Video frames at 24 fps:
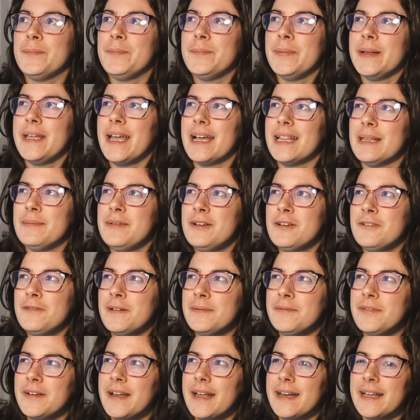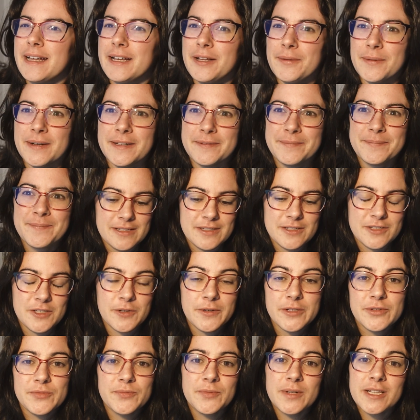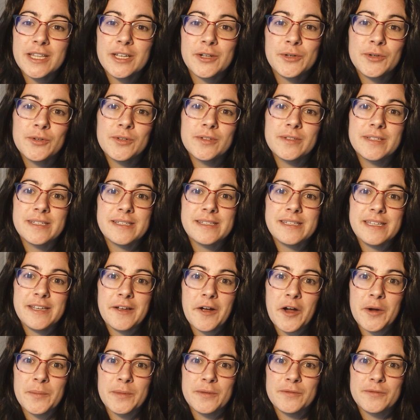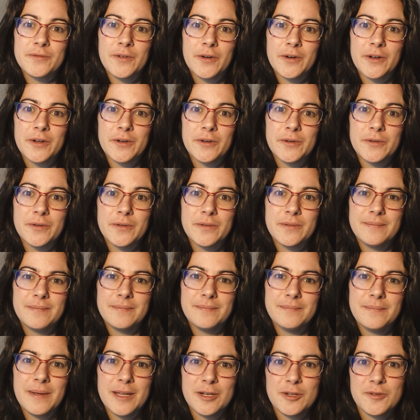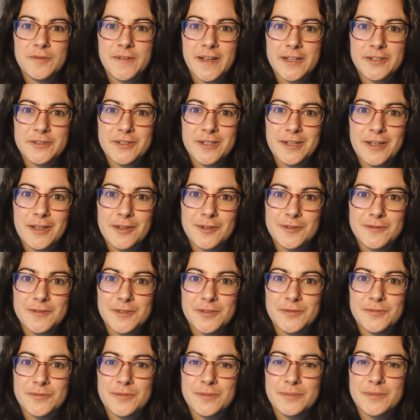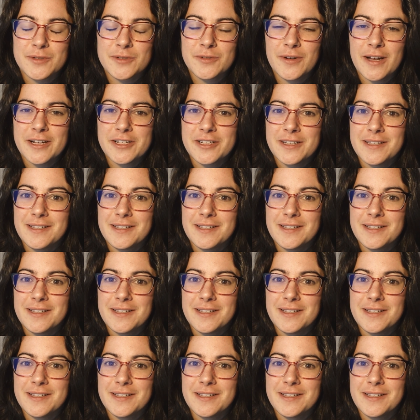But yeah, let me know if I'm forgetting anyone. So it's really cool to see Harman Photo manufacturing color film from scratch.